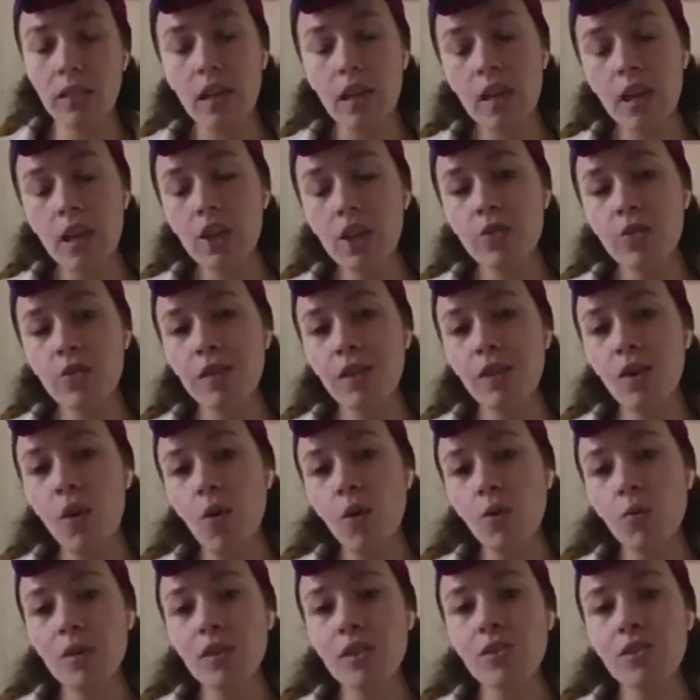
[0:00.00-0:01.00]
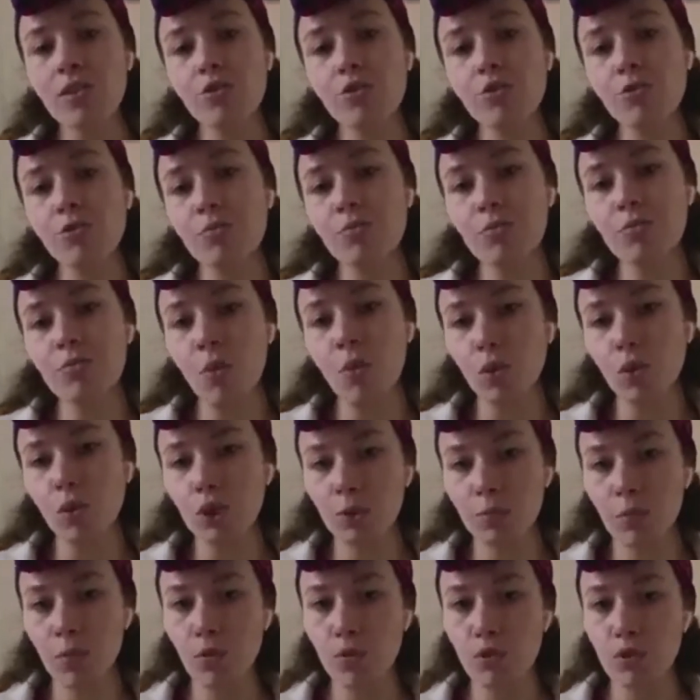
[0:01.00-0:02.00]
you can always do
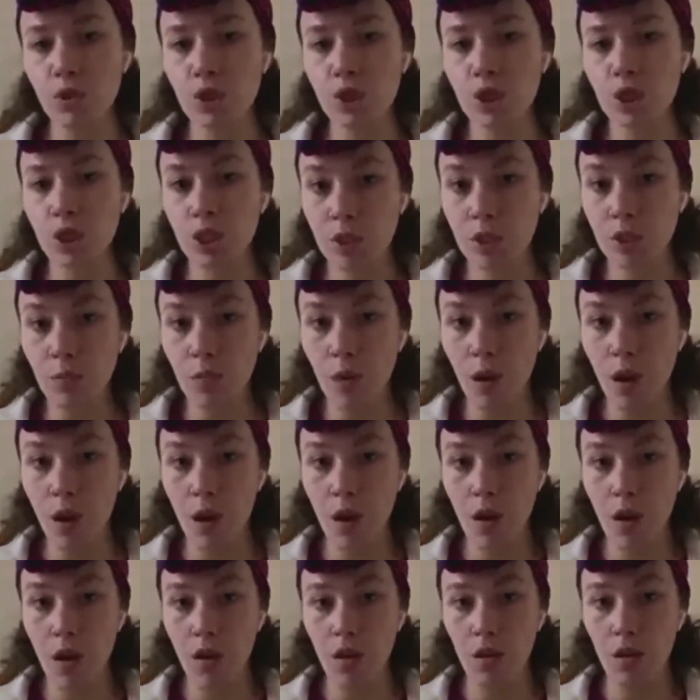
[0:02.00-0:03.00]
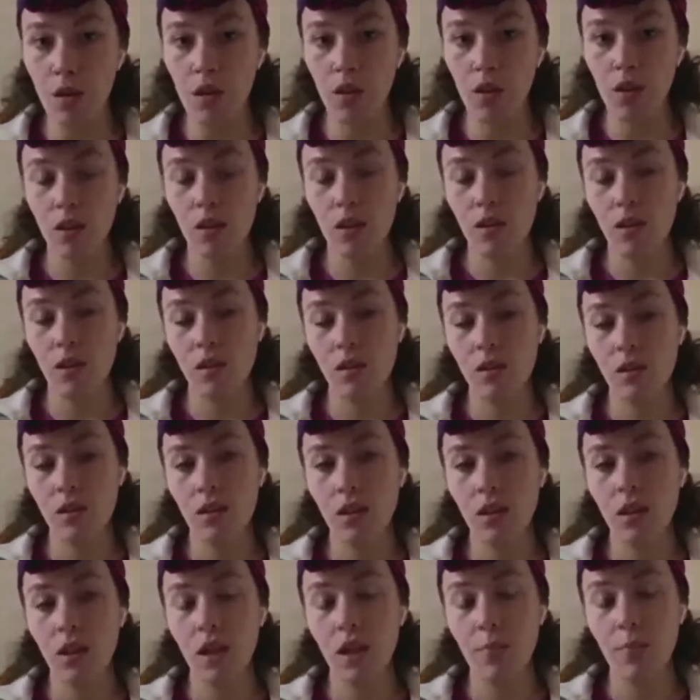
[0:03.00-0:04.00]
multiple small
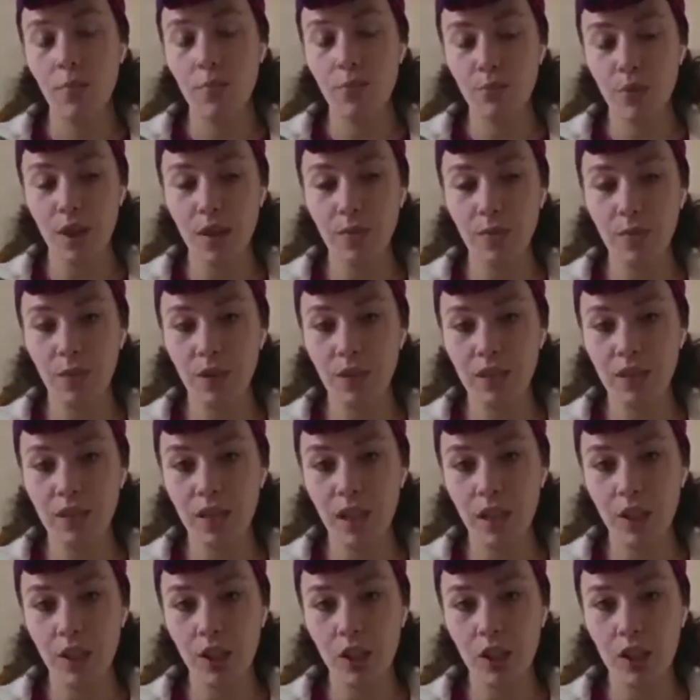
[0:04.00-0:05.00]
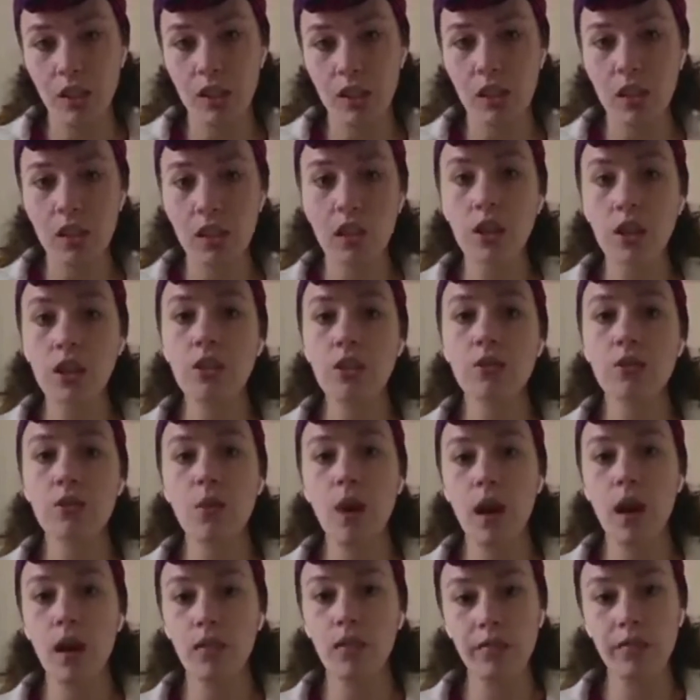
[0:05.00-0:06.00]
breathwork sessions
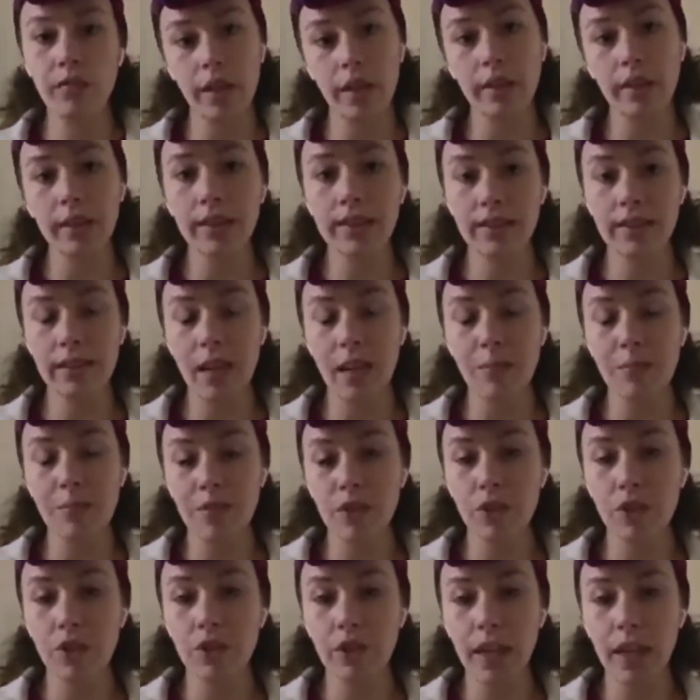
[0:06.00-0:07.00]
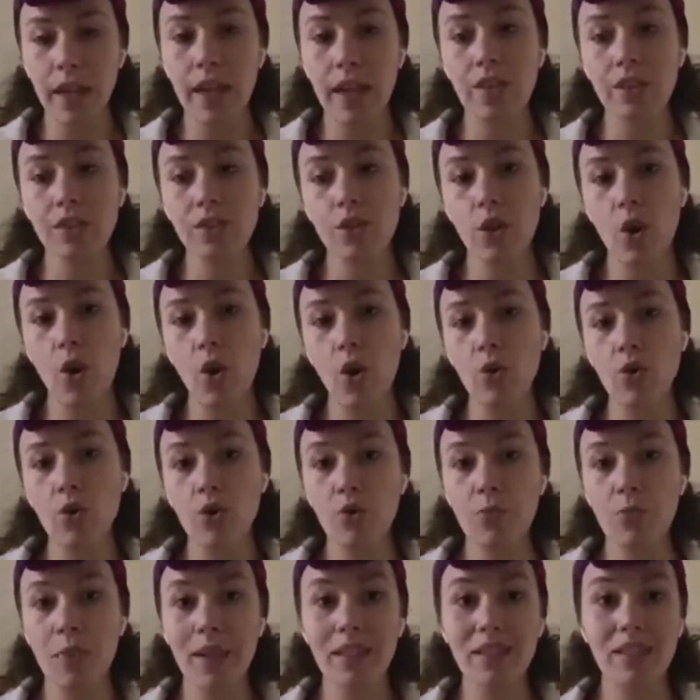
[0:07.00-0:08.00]
throughout various times in your day. So you
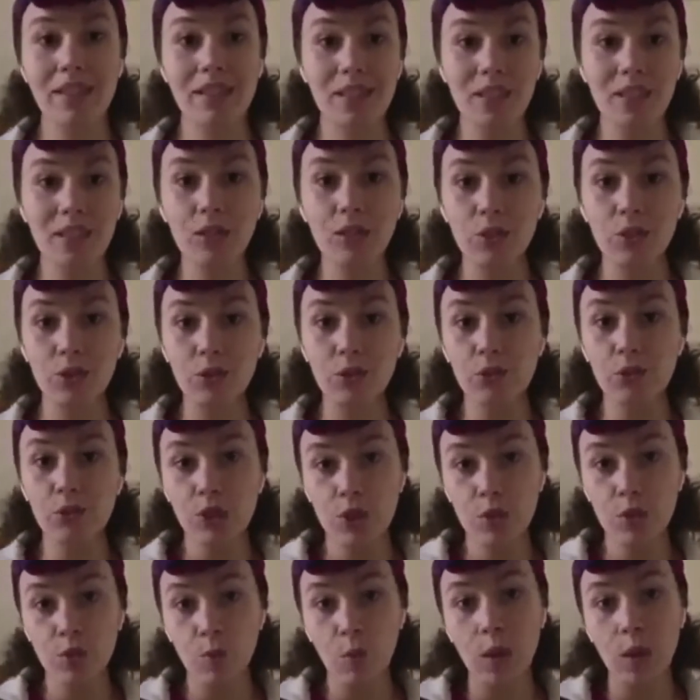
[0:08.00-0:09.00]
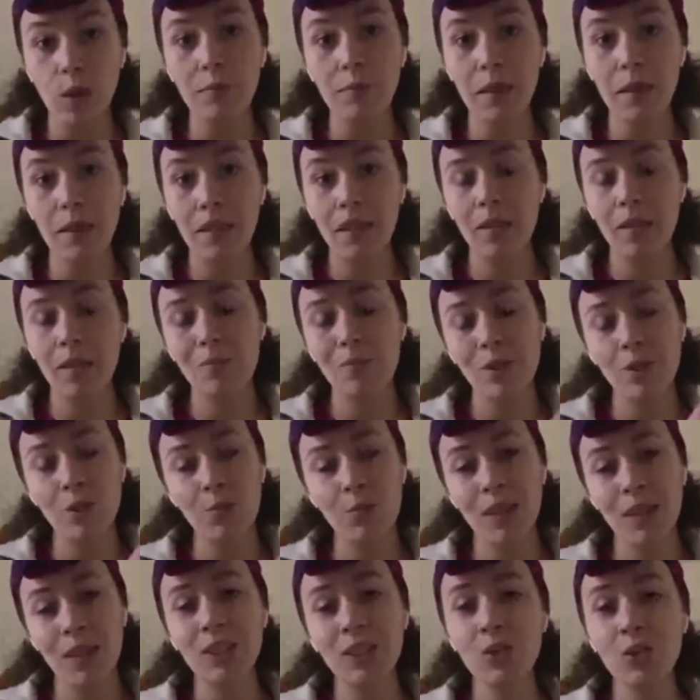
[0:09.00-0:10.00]
might still do just 1 minute, but you
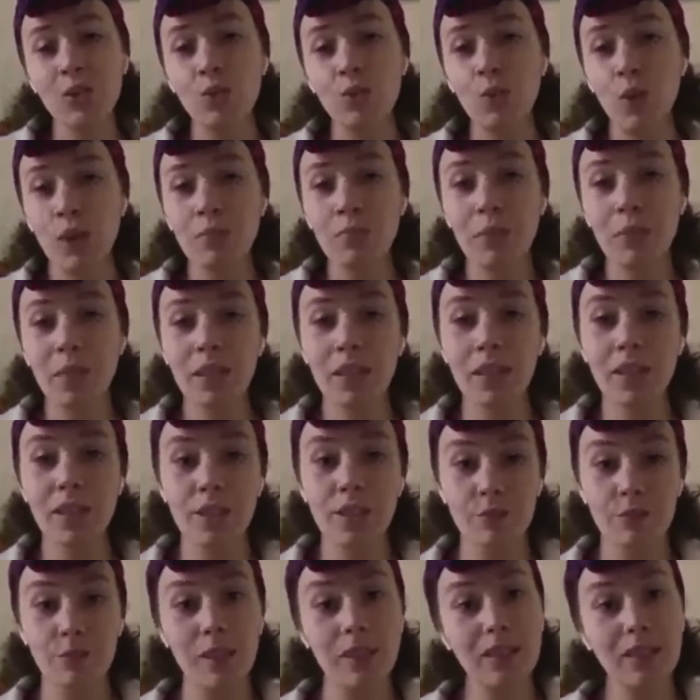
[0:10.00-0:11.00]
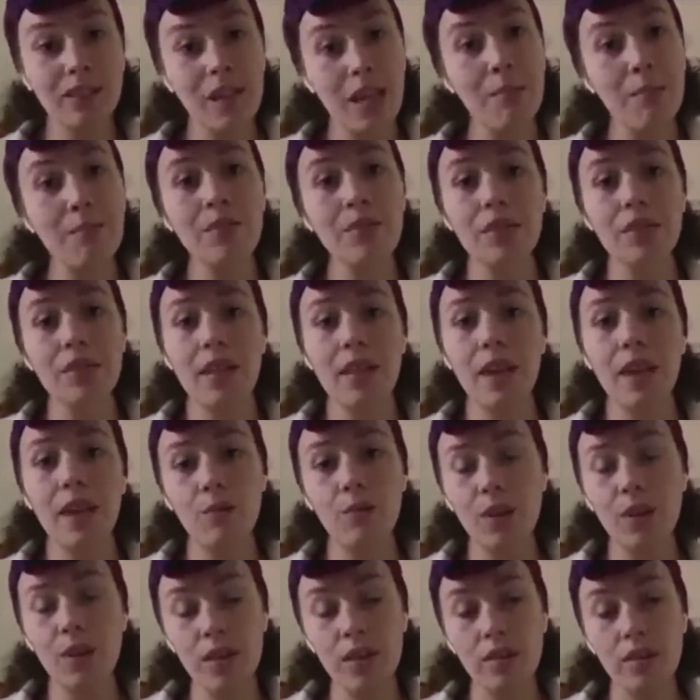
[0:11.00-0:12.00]
might do 1 minute 3 times a day
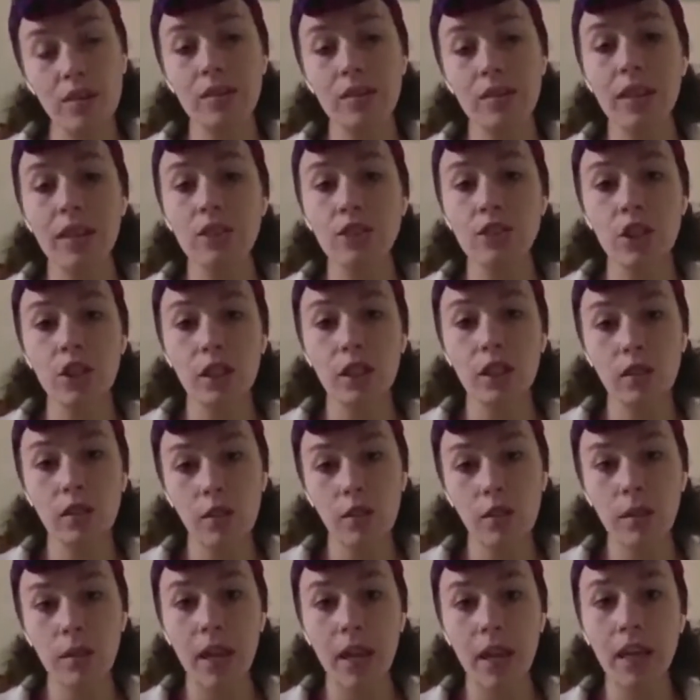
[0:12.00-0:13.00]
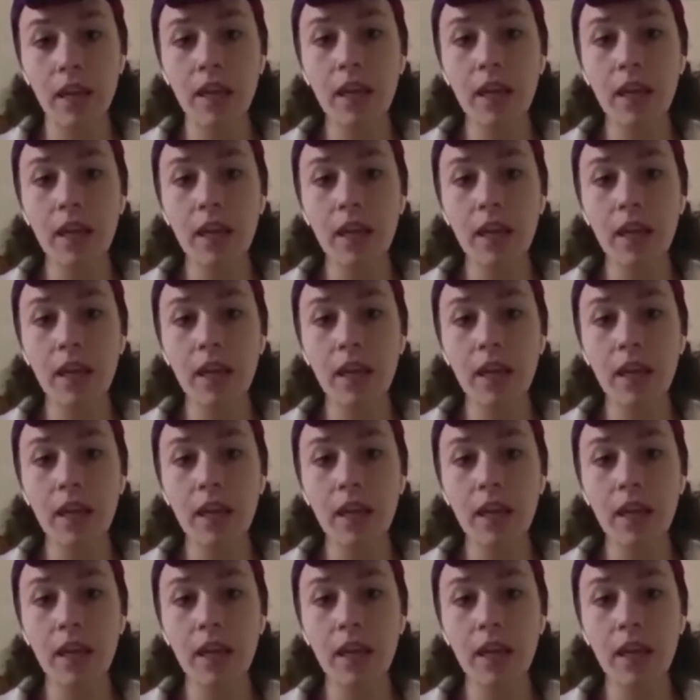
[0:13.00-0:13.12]
with intention, okay?